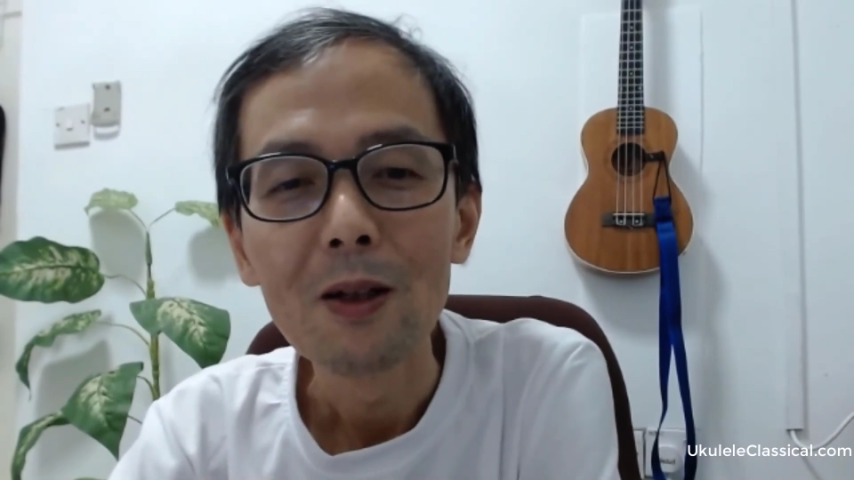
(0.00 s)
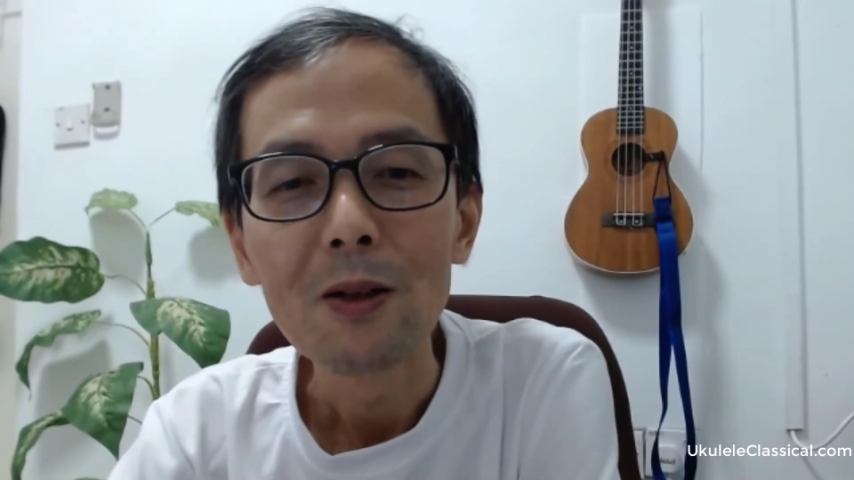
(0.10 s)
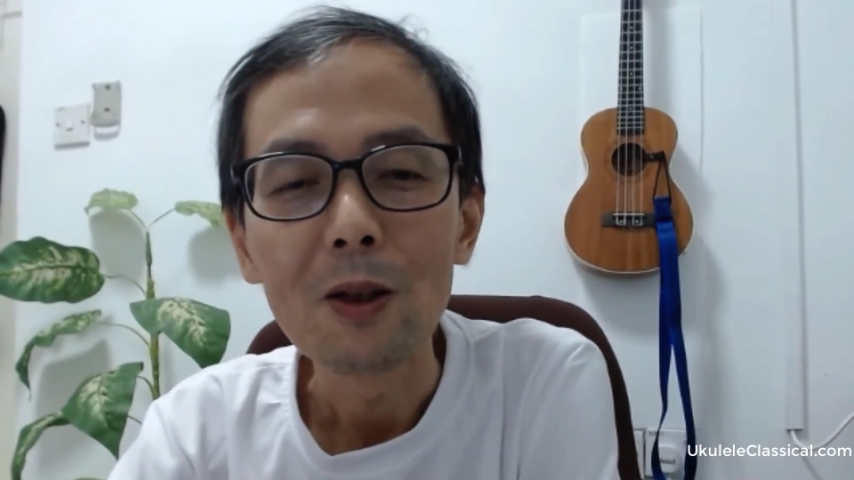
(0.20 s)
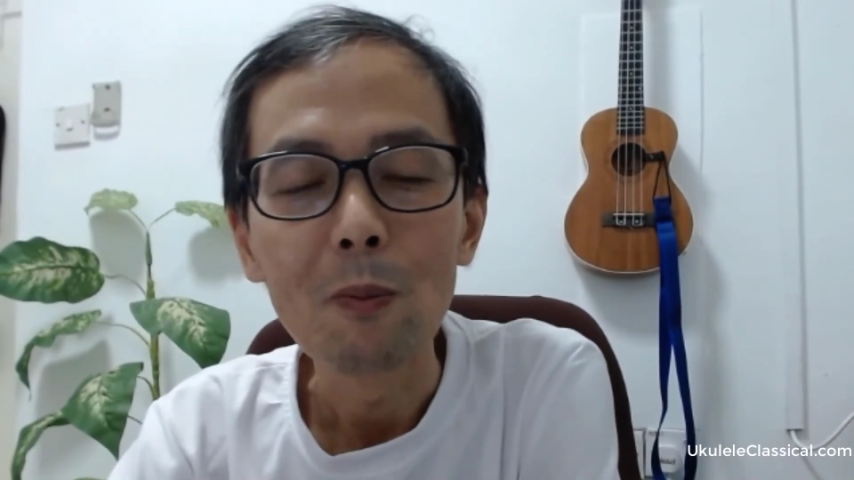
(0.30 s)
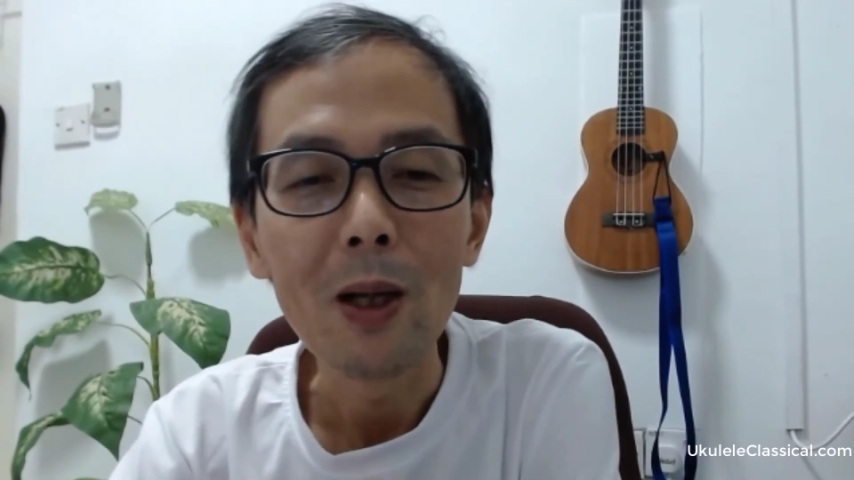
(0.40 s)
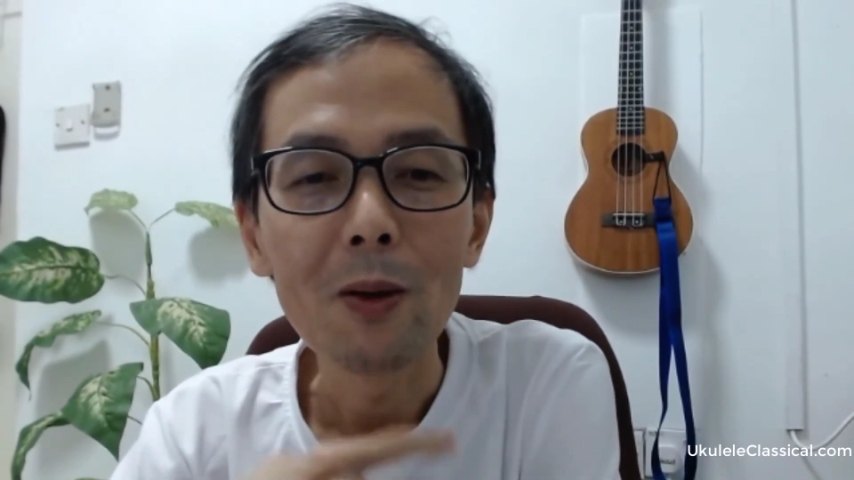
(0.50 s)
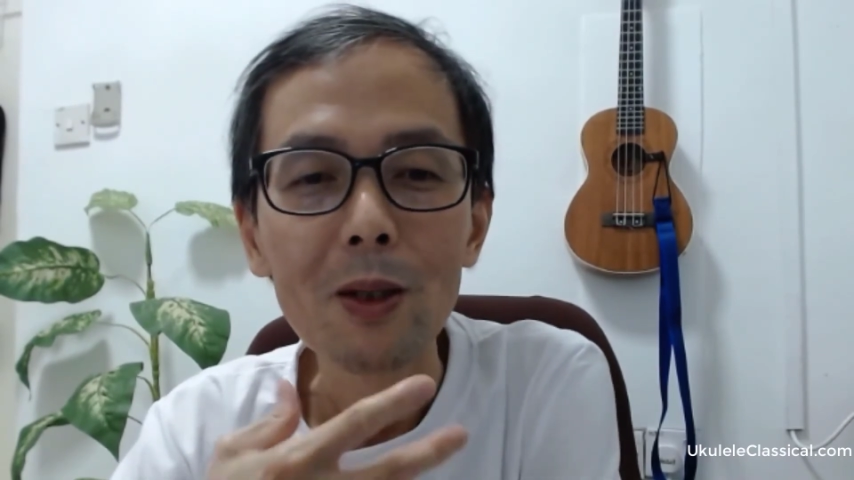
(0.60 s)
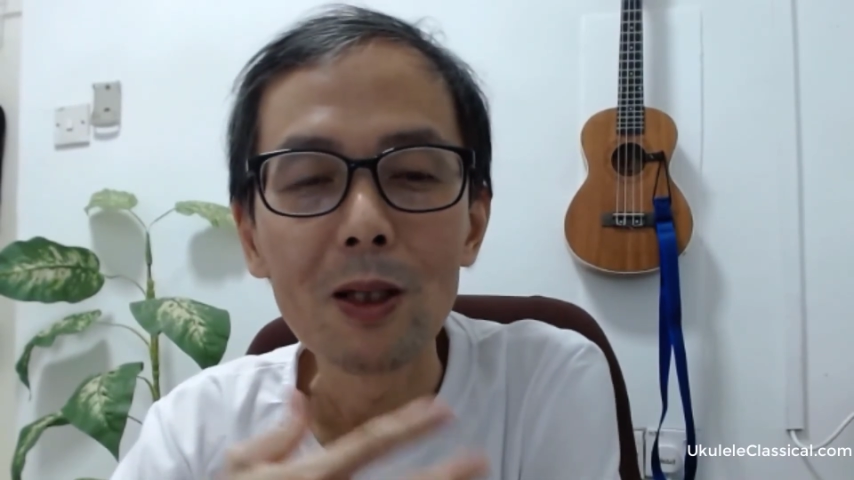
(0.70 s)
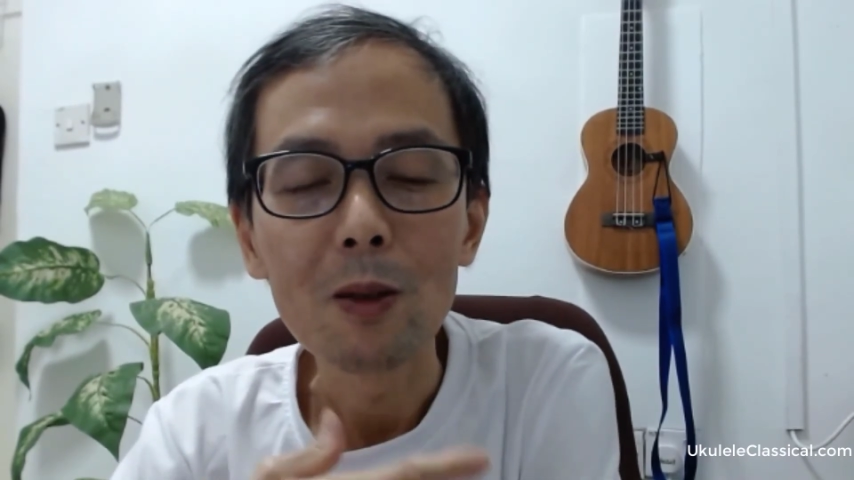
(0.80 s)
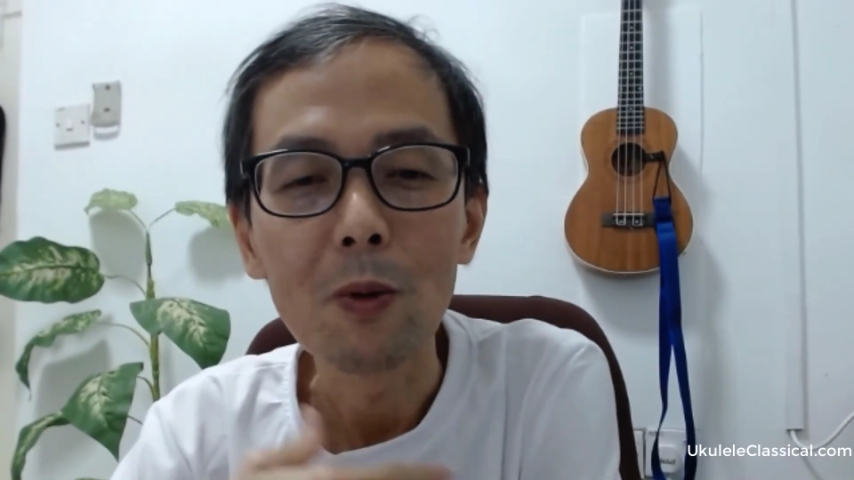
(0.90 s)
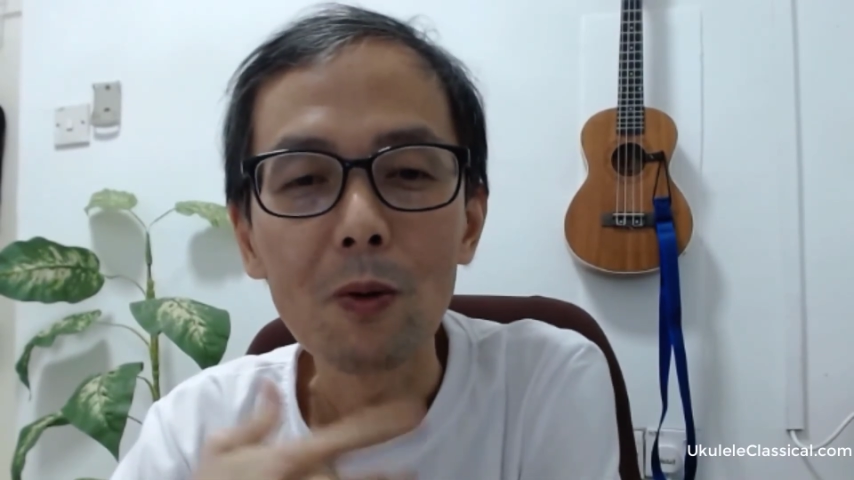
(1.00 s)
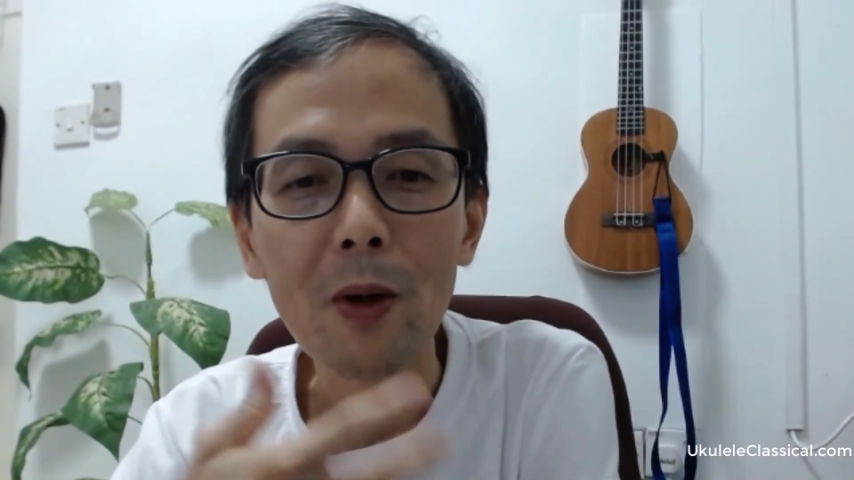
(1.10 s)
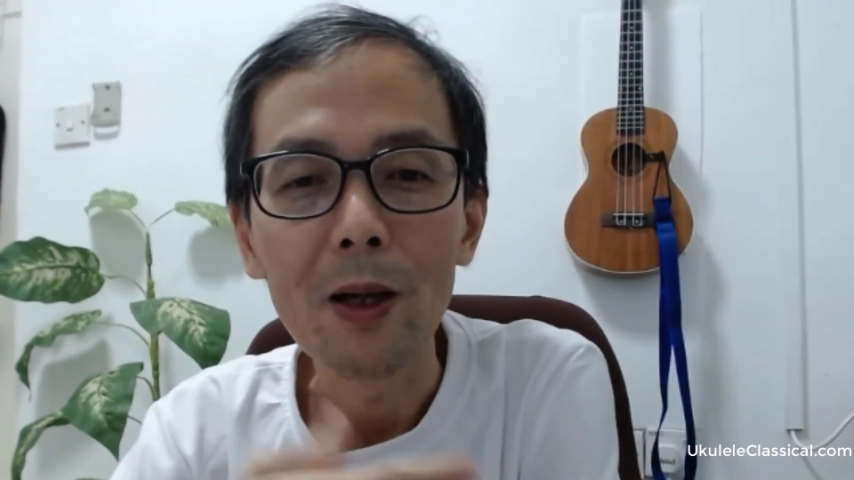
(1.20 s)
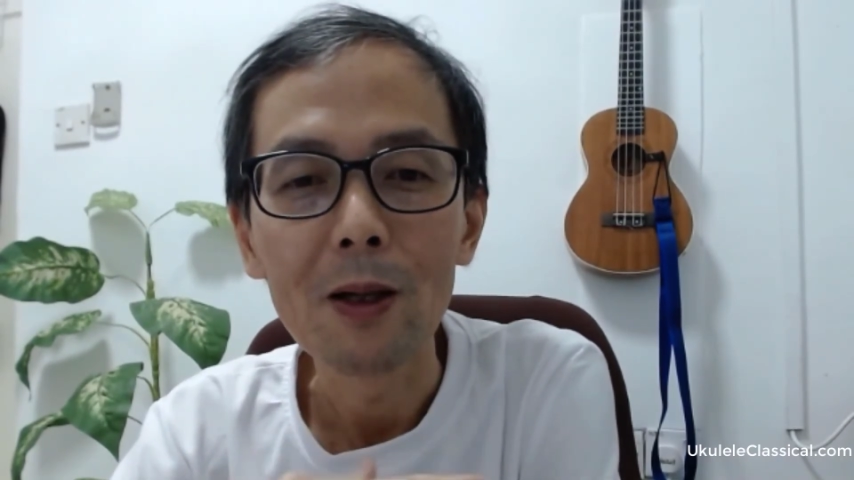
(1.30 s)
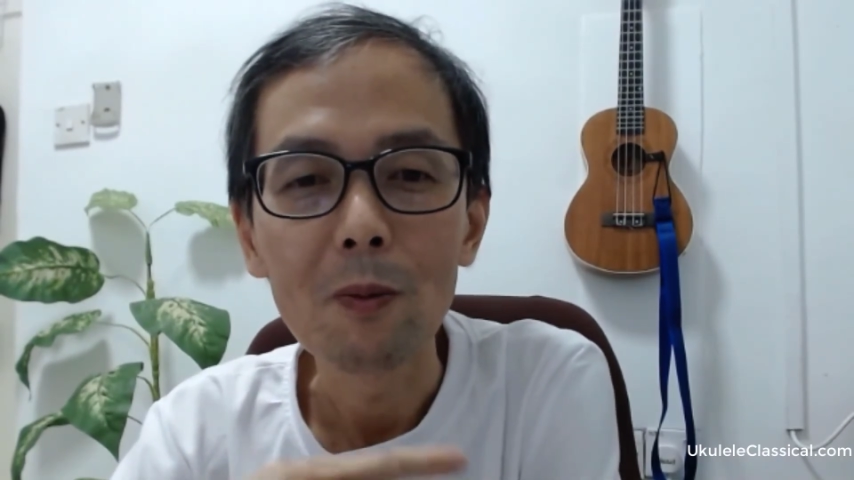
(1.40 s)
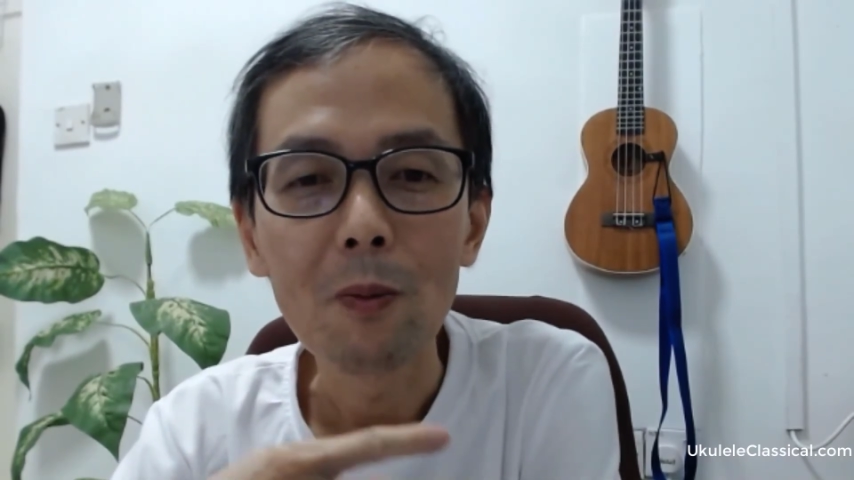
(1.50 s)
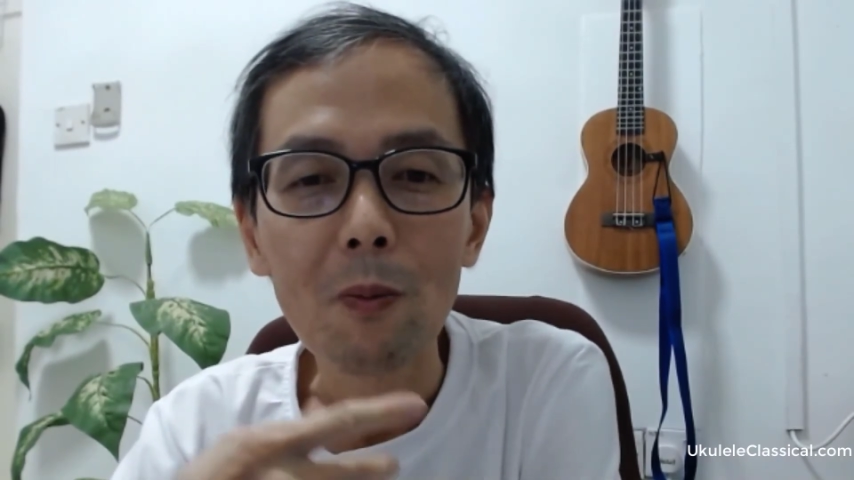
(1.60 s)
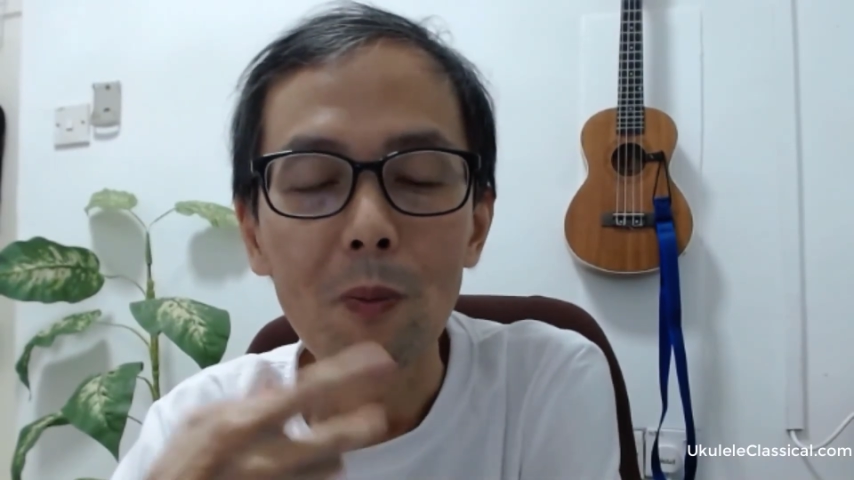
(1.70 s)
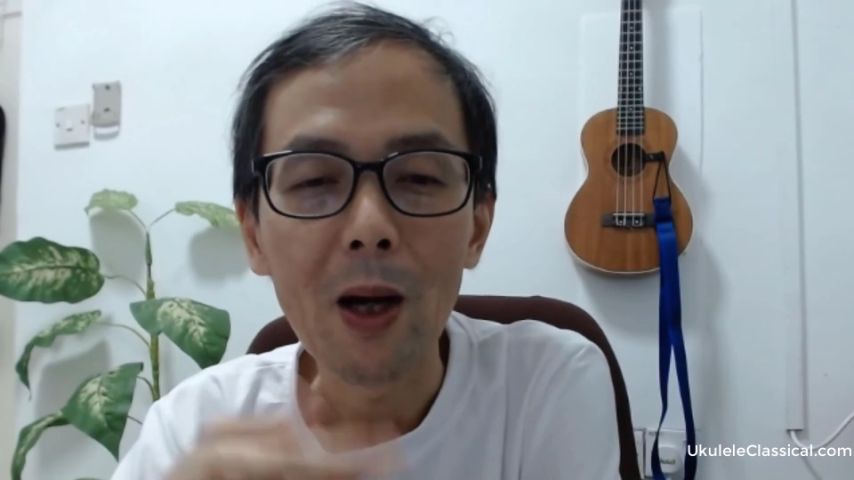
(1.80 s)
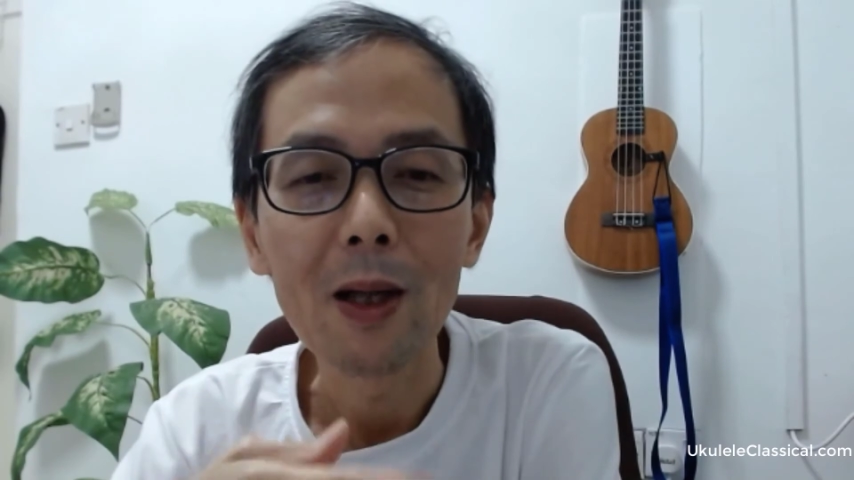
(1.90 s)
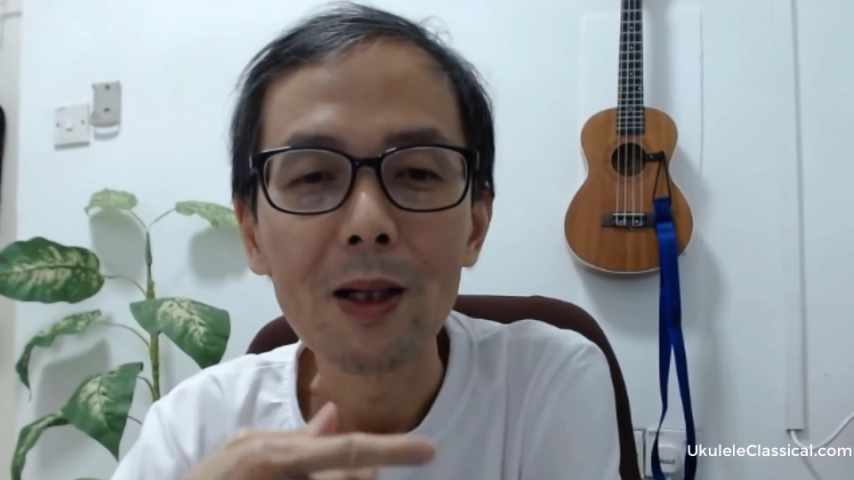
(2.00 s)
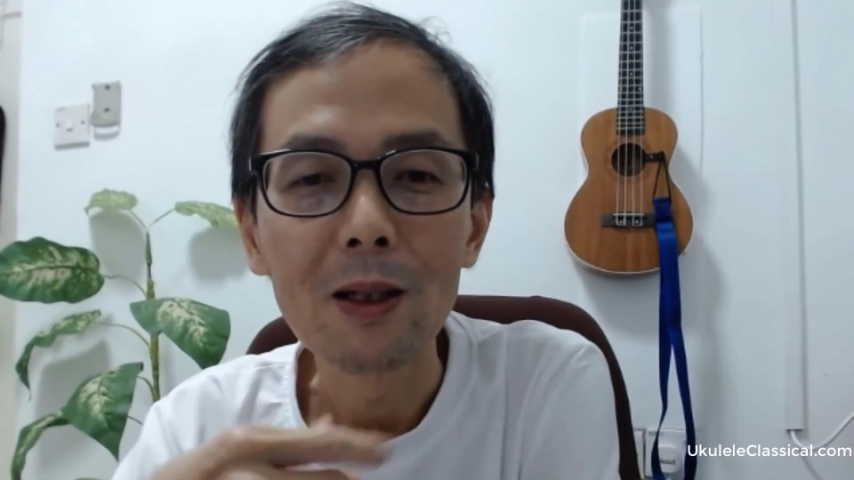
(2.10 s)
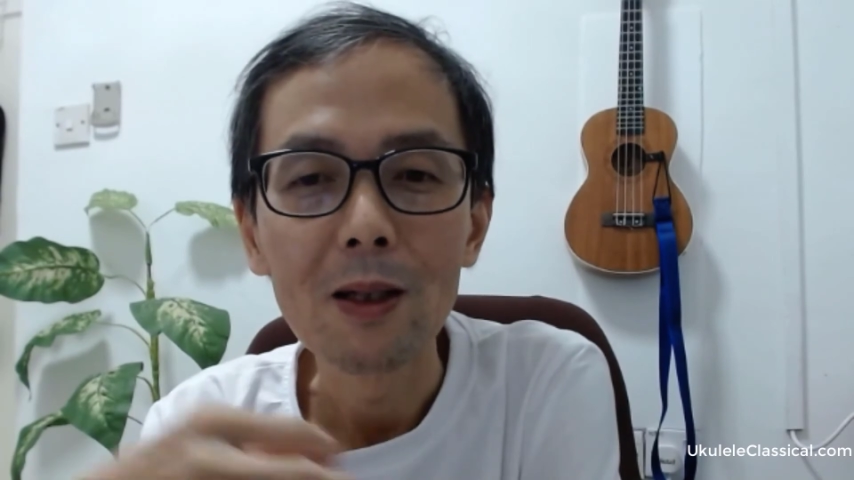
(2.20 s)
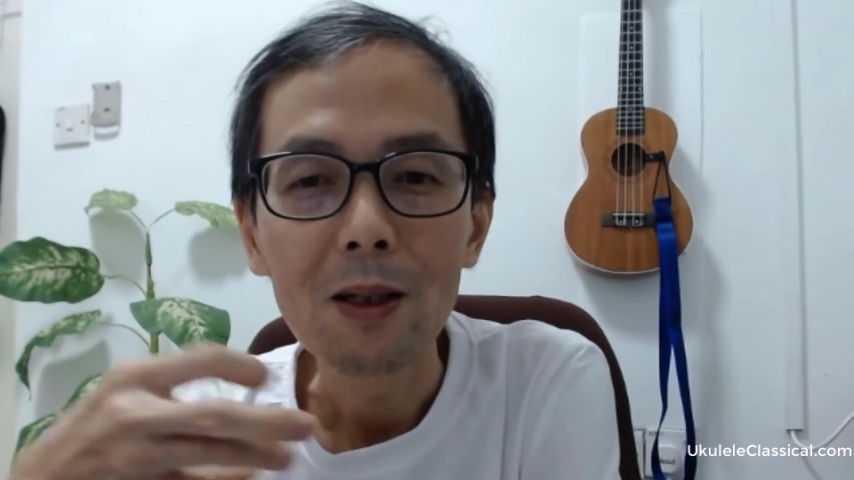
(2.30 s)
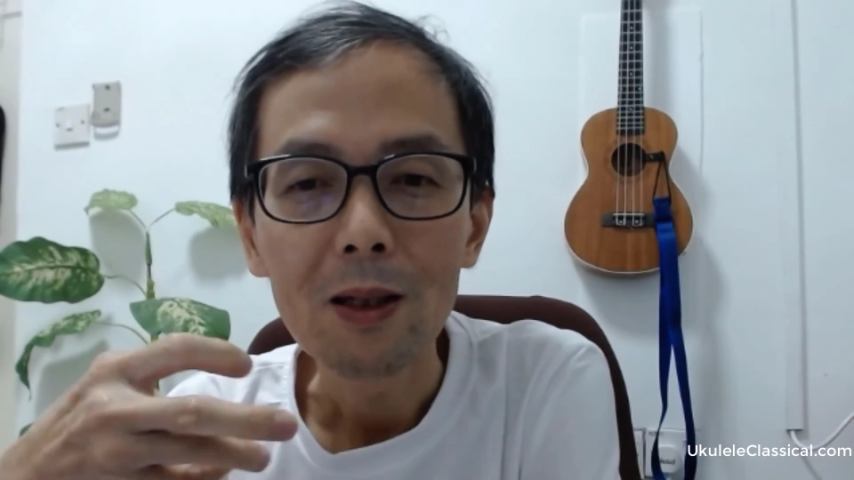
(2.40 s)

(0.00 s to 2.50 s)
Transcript: The melody is provided by the